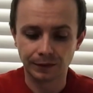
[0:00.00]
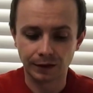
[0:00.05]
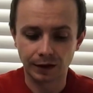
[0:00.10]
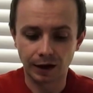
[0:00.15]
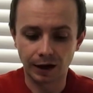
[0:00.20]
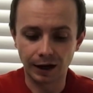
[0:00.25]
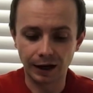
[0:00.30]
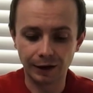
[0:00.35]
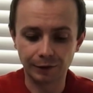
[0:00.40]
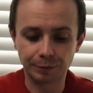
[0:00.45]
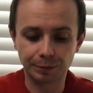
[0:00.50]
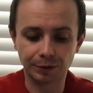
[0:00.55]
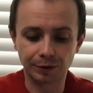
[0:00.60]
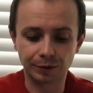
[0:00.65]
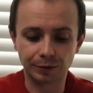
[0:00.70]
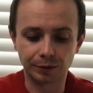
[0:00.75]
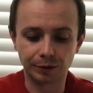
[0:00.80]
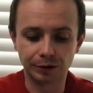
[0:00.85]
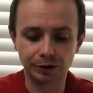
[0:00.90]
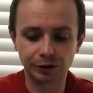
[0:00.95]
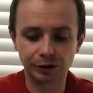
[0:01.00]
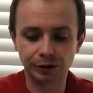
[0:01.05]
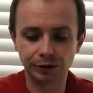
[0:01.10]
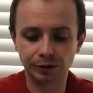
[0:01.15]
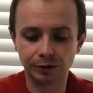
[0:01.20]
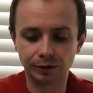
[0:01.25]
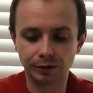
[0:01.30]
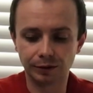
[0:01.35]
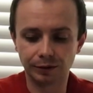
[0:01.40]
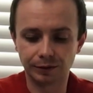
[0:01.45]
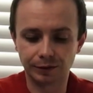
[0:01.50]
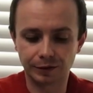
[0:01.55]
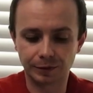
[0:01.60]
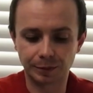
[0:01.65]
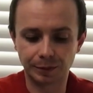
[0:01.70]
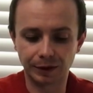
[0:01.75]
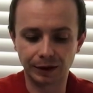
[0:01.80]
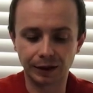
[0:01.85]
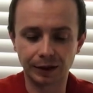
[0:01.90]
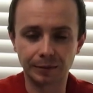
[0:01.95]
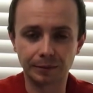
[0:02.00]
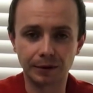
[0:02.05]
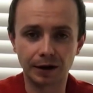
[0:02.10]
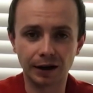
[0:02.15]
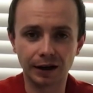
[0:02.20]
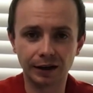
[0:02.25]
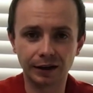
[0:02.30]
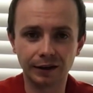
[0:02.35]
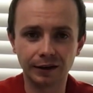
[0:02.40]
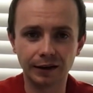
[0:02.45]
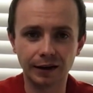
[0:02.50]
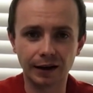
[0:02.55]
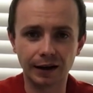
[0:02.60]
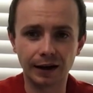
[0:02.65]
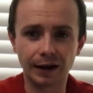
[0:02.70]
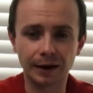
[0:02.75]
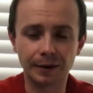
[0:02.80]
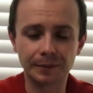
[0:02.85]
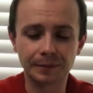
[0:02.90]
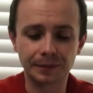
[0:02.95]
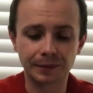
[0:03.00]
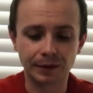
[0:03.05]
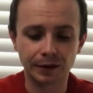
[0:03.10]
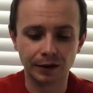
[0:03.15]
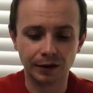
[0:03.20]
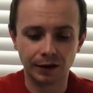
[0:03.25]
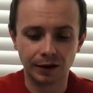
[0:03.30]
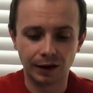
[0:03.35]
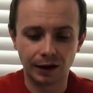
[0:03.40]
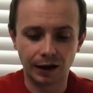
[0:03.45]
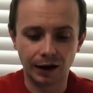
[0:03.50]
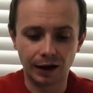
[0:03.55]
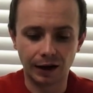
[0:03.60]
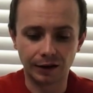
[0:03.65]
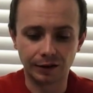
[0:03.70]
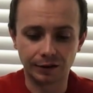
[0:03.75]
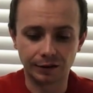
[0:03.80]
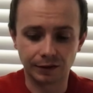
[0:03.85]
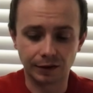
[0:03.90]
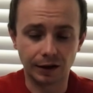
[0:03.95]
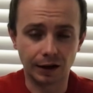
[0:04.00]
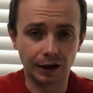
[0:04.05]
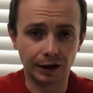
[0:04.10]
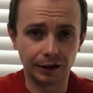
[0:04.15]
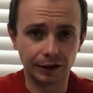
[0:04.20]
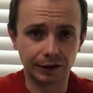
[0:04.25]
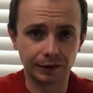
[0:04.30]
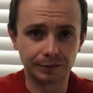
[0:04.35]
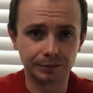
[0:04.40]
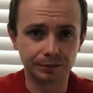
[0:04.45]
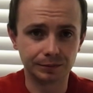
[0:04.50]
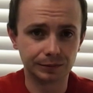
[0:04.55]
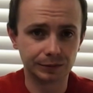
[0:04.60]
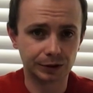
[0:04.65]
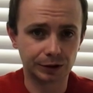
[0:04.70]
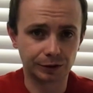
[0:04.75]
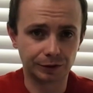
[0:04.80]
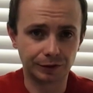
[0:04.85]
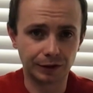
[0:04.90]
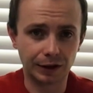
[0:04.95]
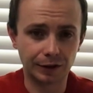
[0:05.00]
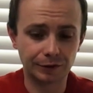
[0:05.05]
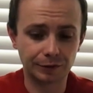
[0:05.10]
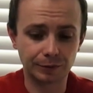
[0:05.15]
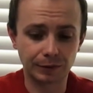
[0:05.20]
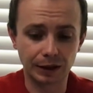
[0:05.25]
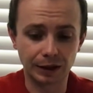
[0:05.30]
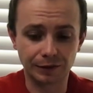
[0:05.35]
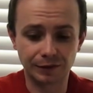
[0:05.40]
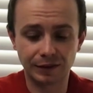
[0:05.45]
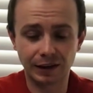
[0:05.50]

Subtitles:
I have put a 1 joule spring in mine, and so far from what I've